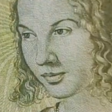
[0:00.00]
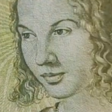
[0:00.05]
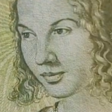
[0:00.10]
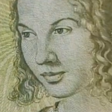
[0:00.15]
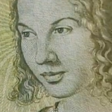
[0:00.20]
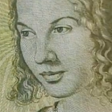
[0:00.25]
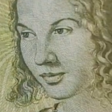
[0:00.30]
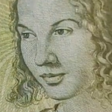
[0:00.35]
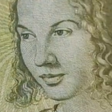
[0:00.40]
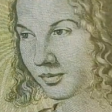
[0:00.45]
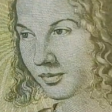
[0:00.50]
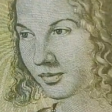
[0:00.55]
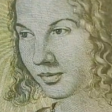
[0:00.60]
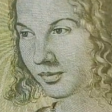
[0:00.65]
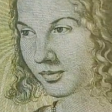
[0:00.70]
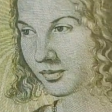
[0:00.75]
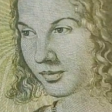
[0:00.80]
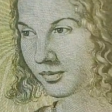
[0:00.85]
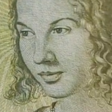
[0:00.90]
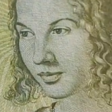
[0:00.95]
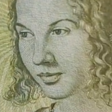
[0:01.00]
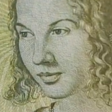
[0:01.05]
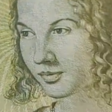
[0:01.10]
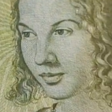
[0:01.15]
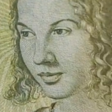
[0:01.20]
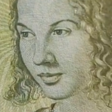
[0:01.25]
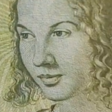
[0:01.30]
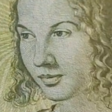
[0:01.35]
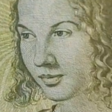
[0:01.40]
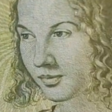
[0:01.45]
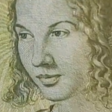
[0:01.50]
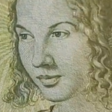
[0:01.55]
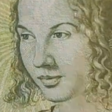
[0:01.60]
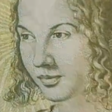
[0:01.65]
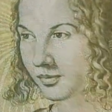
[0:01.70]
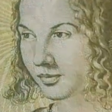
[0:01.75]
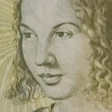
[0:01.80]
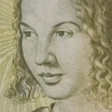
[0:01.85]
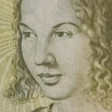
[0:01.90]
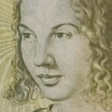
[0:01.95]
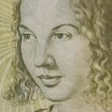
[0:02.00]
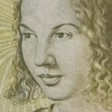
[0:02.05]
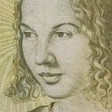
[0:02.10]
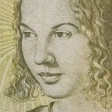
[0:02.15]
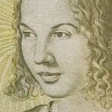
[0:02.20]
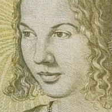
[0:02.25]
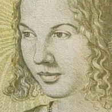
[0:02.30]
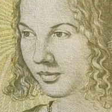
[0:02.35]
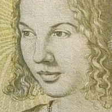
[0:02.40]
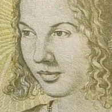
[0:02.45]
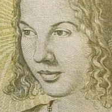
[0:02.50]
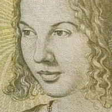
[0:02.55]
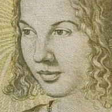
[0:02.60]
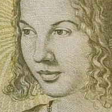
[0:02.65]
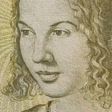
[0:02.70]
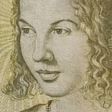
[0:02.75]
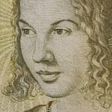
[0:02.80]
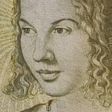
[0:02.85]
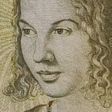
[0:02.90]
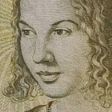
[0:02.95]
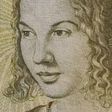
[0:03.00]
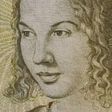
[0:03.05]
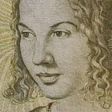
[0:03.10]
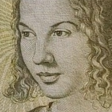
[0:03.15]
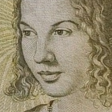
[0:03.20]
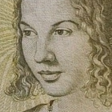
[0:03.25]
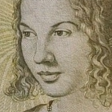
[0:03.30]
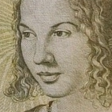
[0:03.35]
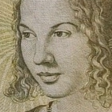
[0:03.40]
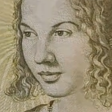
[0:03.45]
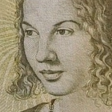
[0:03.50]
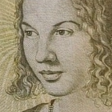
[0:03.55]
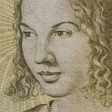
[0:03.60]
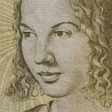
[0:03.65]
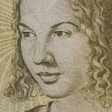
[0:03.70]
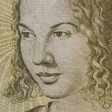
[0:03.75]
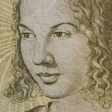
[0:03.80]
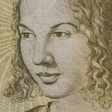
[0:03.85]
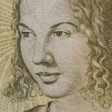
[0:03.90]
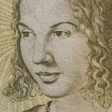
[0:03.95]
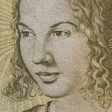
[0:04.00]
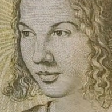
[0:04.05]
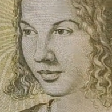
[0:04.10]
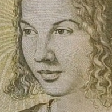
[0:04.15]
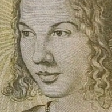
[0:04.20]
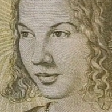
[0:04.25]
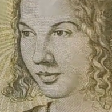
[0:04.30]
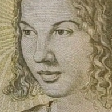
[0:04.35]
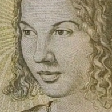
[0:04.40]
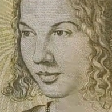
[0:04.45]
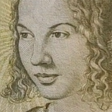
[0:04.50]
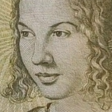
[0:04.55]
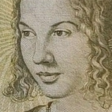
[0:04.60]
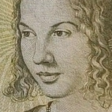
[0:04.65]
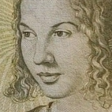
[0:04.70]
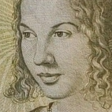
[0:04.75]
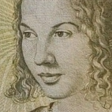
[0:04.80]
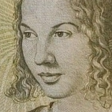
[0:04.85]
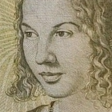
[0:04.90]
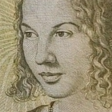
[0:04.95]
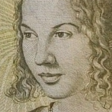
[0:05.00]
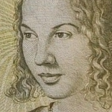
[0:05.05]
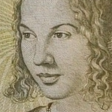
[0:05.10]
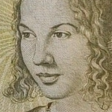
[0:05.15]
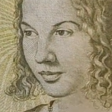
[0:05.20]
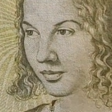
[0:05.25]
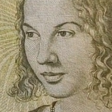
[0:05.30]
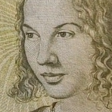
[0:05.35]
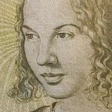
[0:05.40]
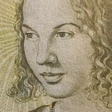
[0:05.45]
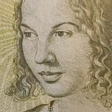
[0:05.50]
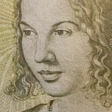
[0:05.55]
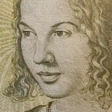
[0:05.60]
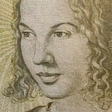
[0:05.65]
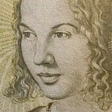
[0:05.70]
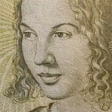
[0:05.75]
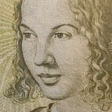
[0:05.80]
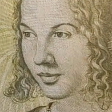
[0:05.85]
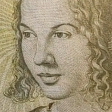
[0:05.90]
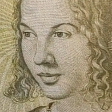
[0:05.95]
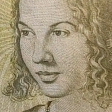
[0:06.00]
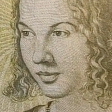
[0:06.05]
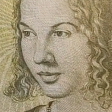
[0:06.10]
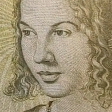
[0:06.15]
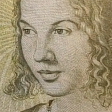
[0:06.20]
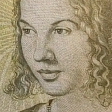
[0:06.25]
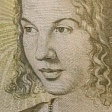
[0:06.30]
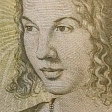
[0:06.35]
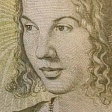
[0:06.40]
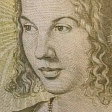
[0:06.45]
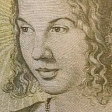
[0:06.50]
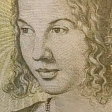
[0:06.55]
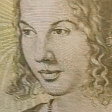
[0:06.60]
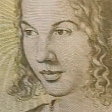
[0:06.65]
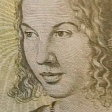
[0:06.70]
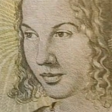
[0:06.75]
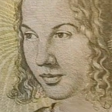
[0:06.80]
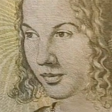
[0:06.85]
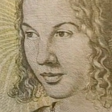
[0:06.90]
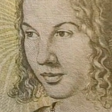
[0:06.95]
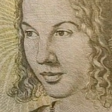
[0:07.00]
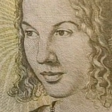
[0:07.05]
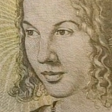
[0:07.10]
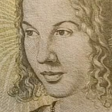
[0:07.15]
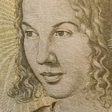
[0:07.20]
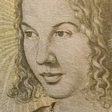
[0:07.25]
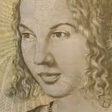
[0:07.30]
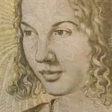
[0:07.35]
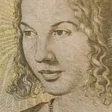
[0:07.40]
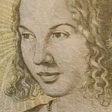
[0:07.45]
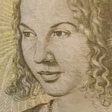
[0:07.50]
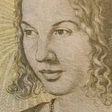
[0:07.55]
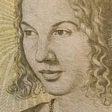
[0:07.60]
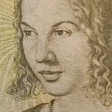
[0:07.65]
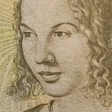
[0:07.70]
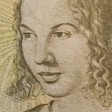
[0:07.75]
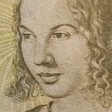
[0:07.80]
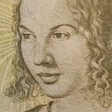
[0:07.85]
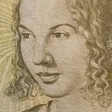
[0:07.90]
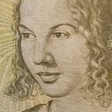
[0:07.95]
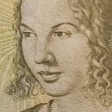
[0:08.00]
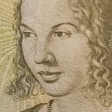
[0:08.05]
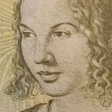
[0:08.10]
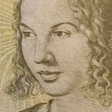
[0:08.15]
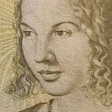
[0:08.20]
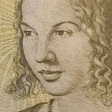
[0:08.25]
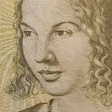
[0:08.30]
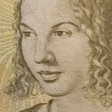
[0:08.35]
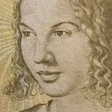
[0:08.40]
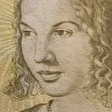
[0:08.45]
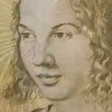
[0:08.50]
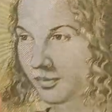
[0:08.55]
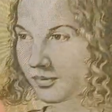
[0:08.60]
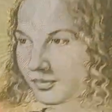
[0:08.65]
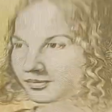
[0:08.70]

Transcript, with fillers: So we don't know who that exactly is, but obviously she's quite attractive for someone who lived 500 years ago and